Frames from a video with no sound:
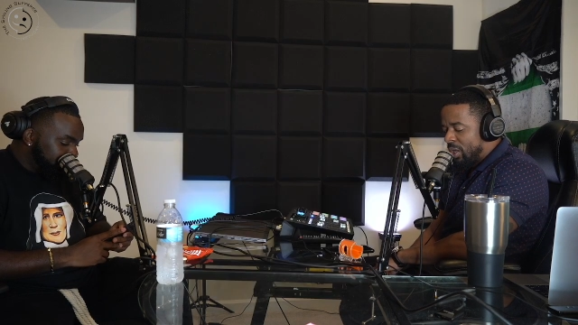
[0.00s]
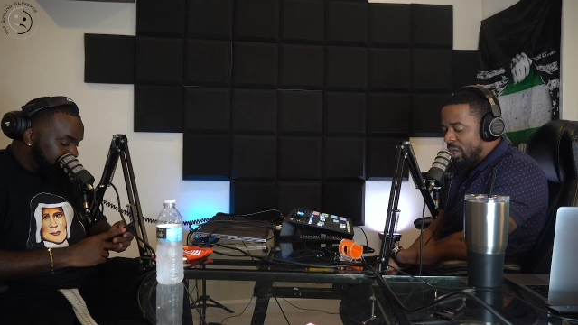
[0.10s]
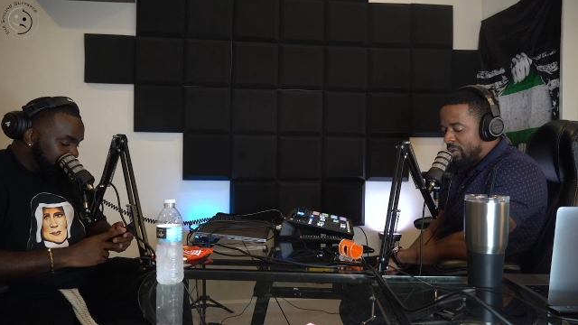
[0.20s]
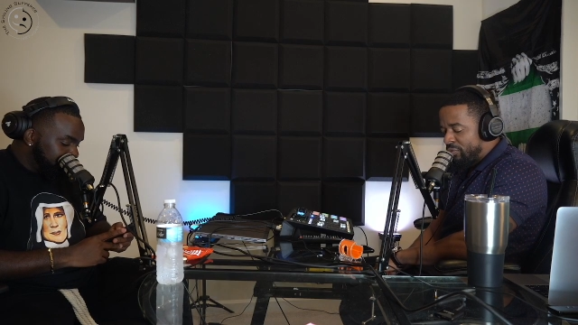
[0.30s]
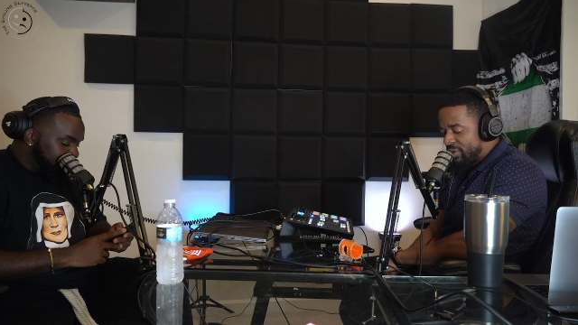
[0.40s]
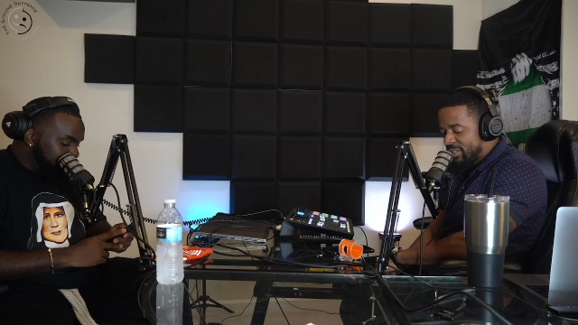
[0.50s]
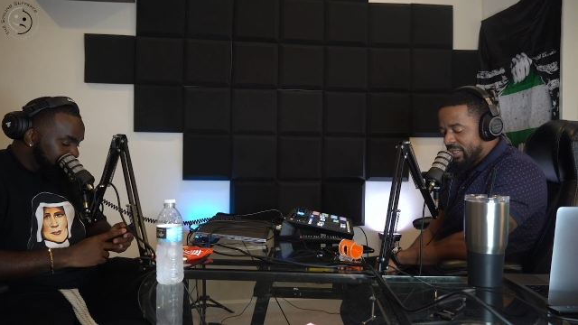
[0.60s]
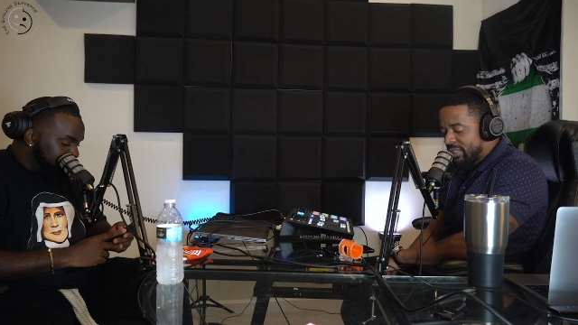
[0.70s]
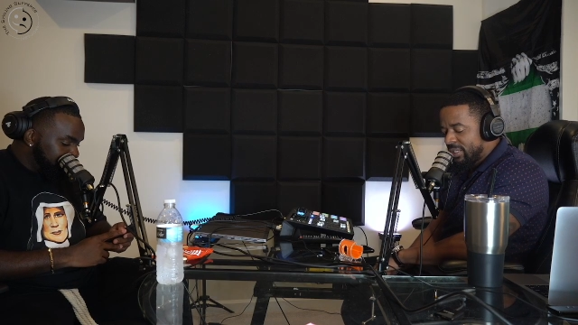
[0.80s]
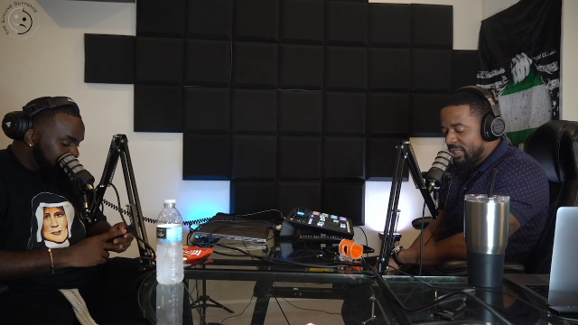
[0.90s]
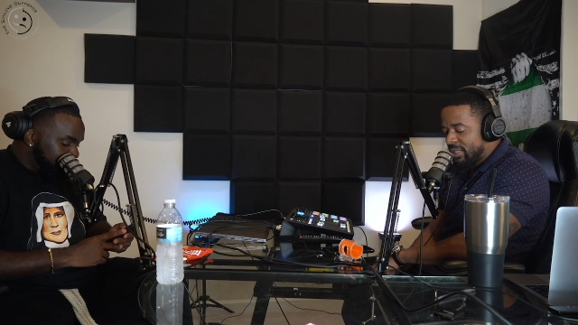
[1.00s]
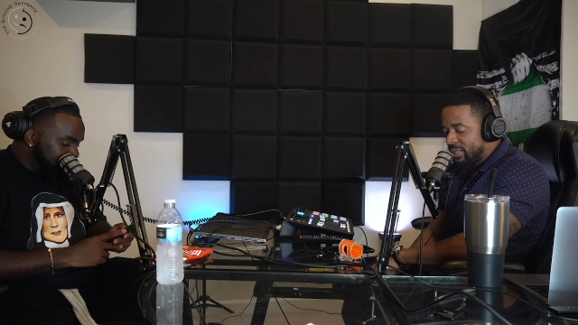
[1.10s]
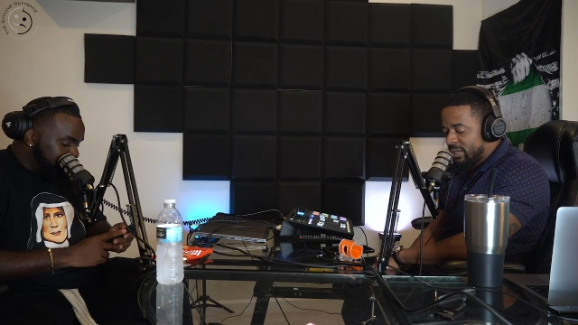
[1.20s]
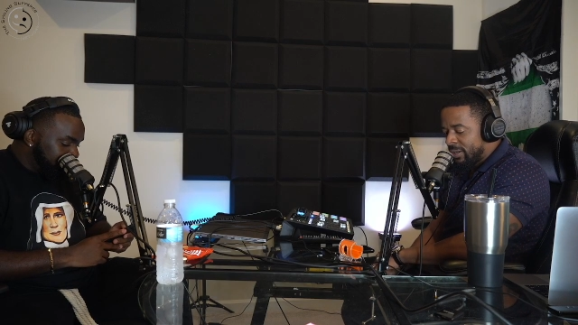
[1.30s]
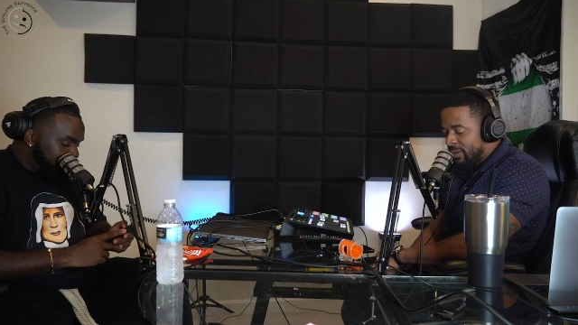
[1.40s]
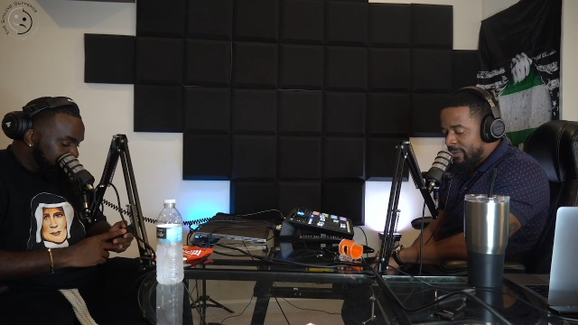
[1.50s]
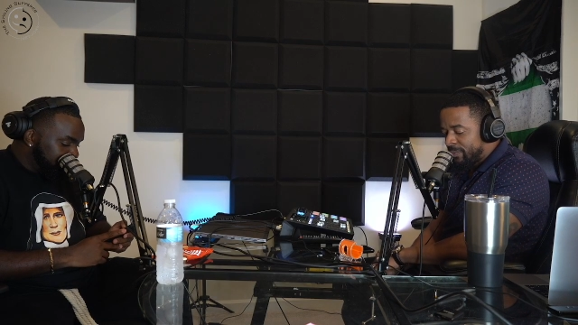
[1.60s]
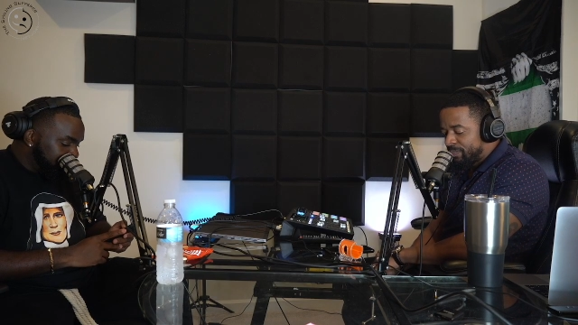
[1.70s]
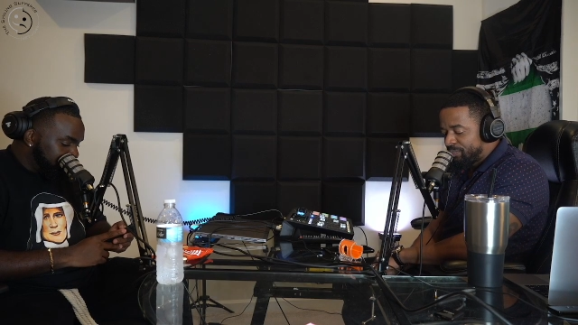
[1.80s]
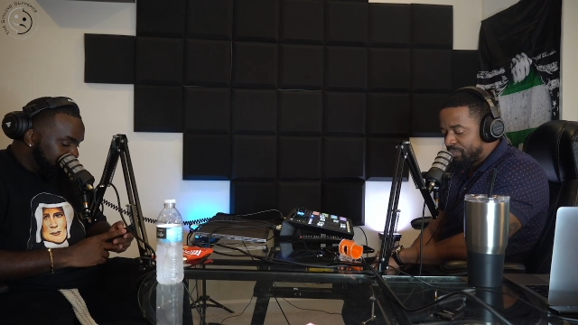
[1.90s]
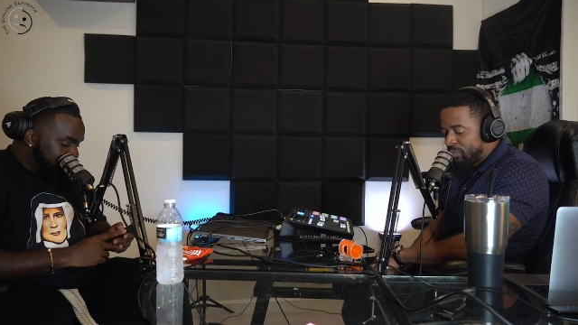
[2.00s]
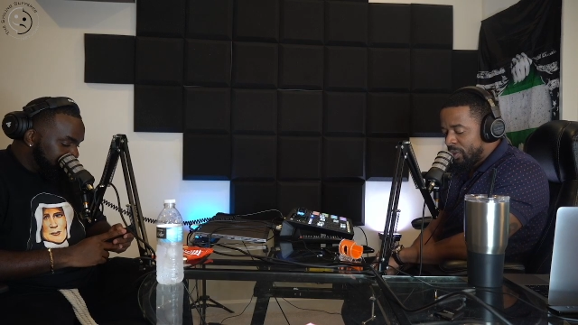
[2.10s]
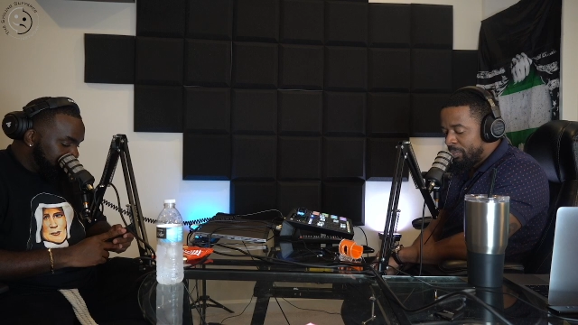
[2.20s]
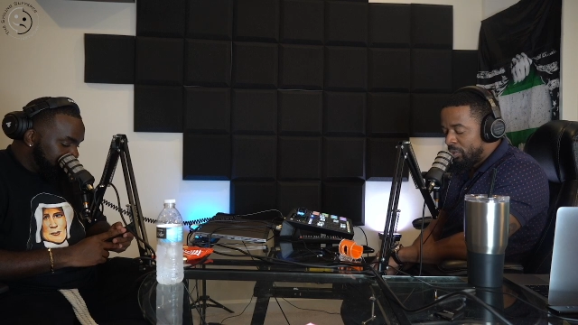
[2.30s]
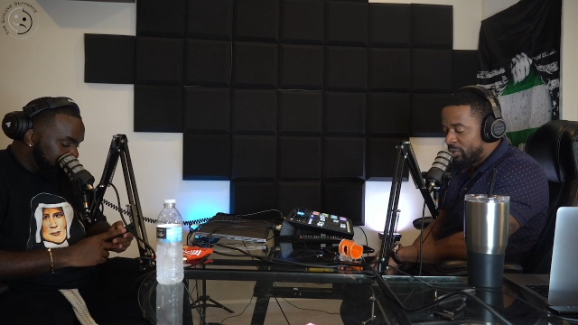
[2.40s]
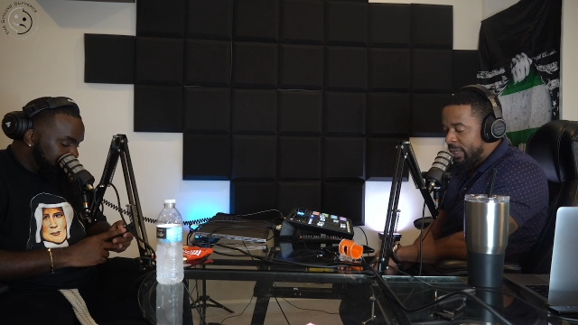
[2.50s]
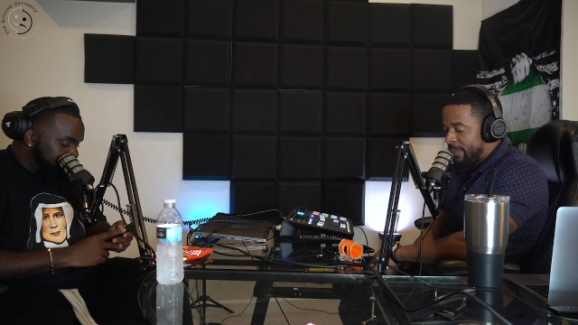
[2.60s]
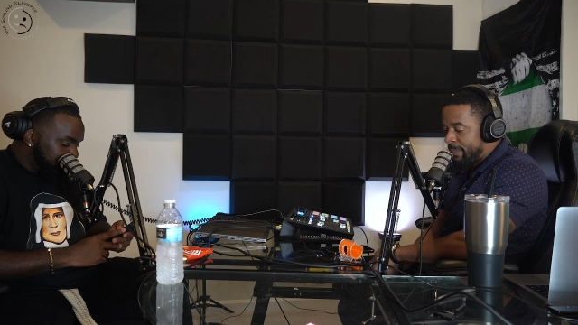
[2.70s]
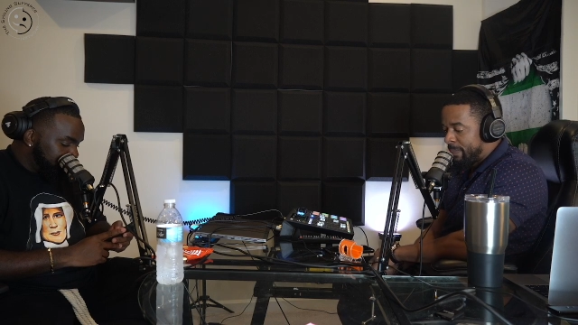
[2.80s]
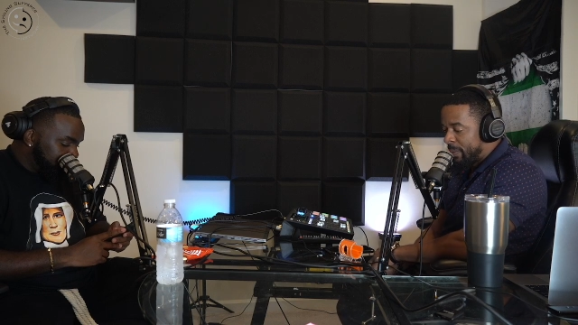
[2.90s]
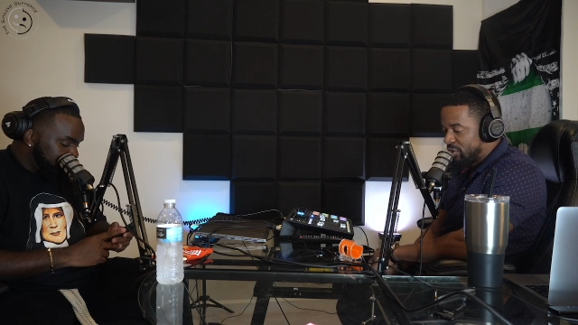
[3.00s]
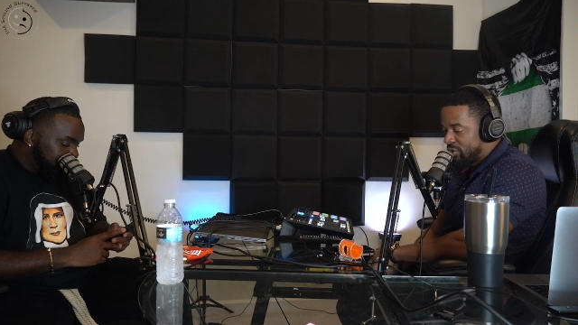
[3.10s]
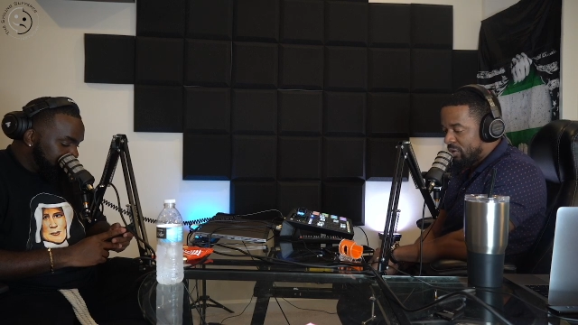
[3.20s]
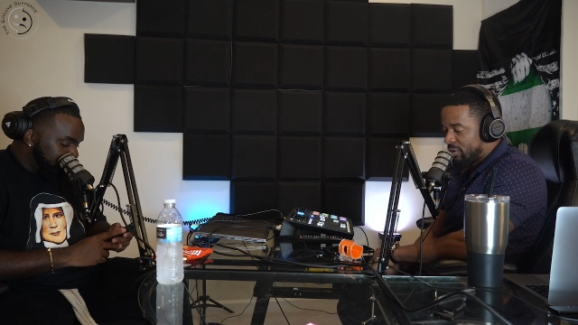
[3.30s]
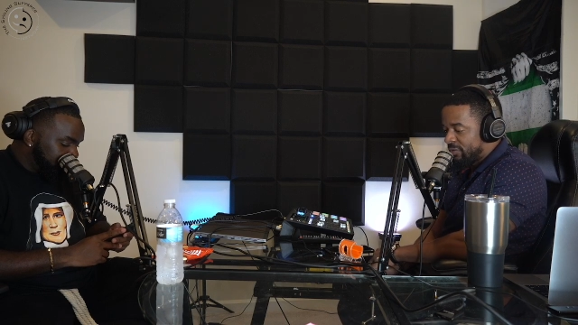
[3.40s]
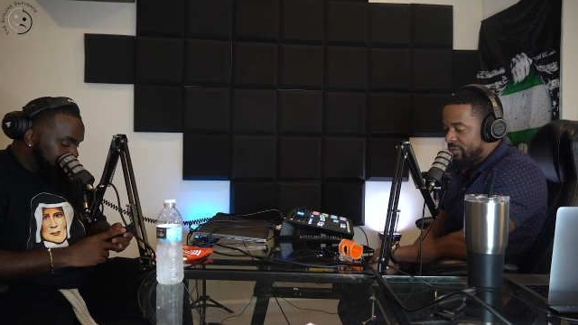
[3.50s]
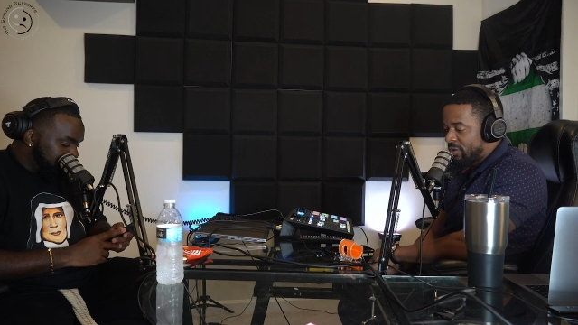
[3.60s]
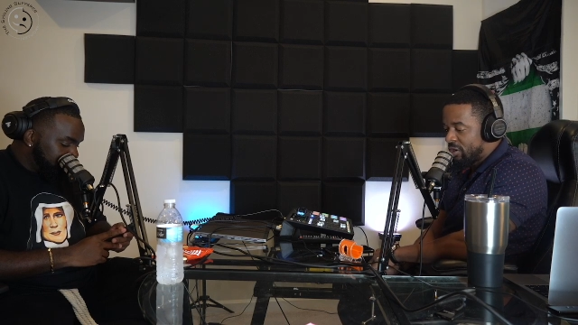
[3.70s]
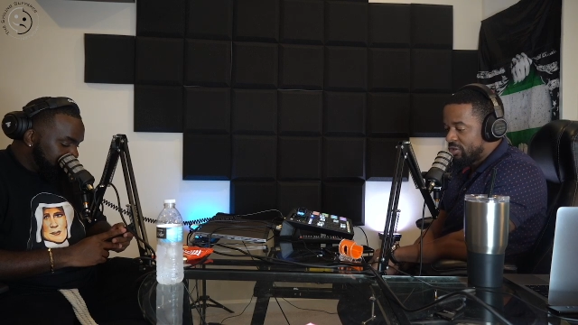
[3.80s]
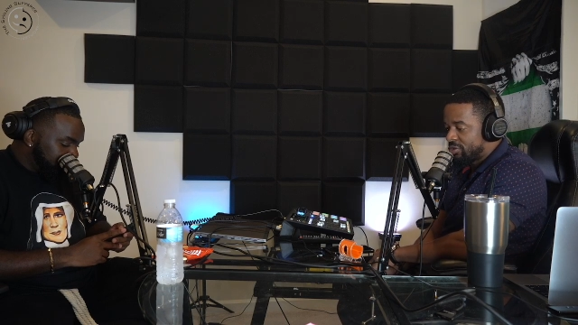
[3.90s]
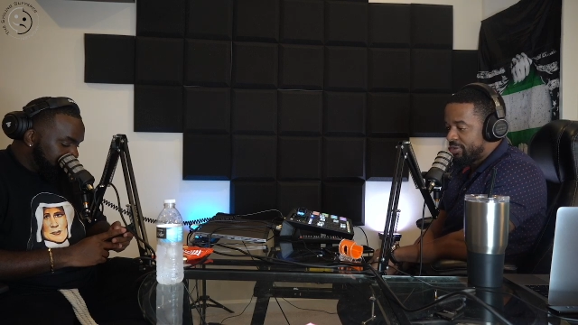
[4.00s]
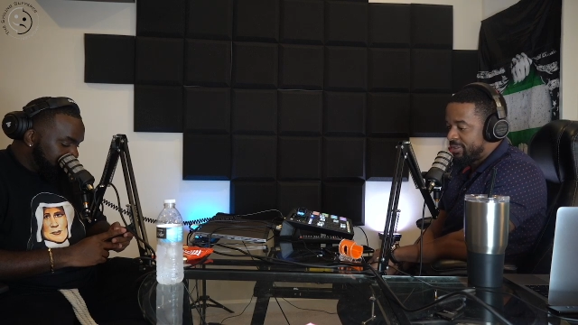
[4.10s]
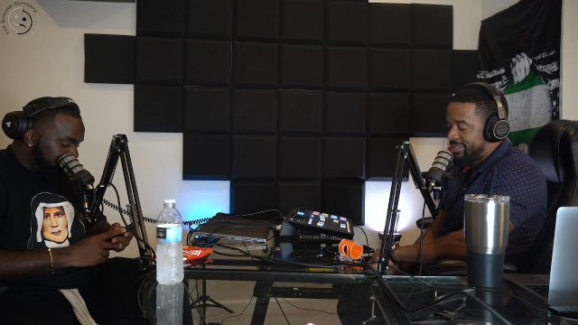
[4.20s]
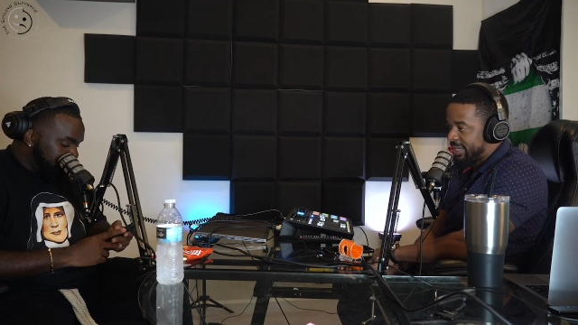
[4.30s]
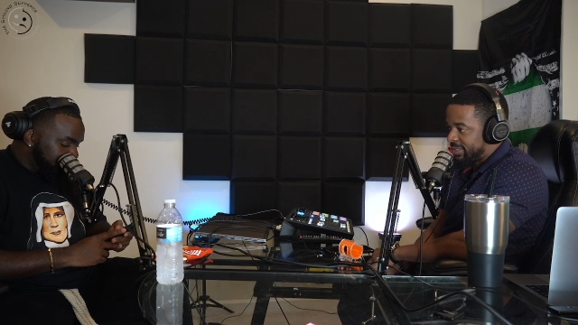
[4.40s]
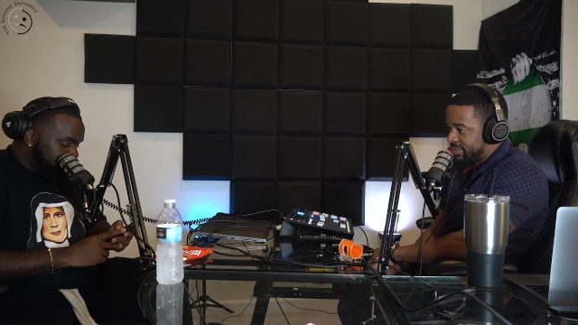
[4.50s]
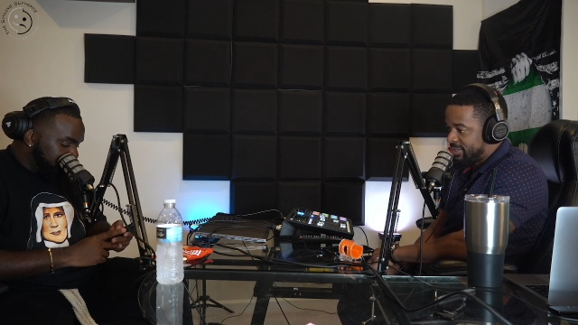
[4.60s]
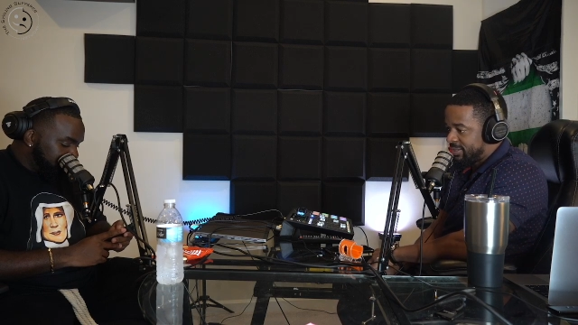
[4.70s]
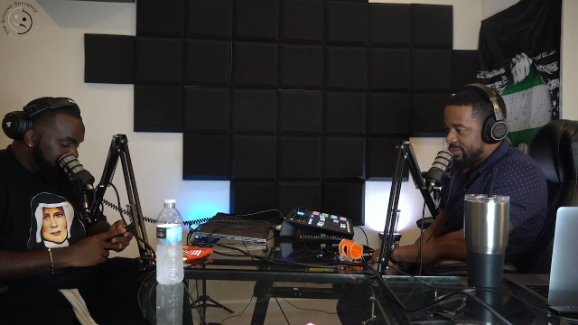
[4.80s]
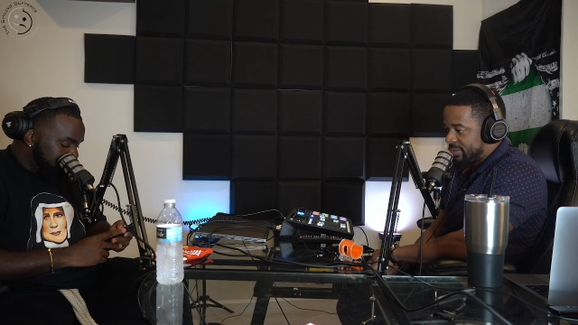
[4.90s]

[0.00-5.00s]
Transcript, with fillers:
Speaker 1: recently uh, booked a bunch of concert dates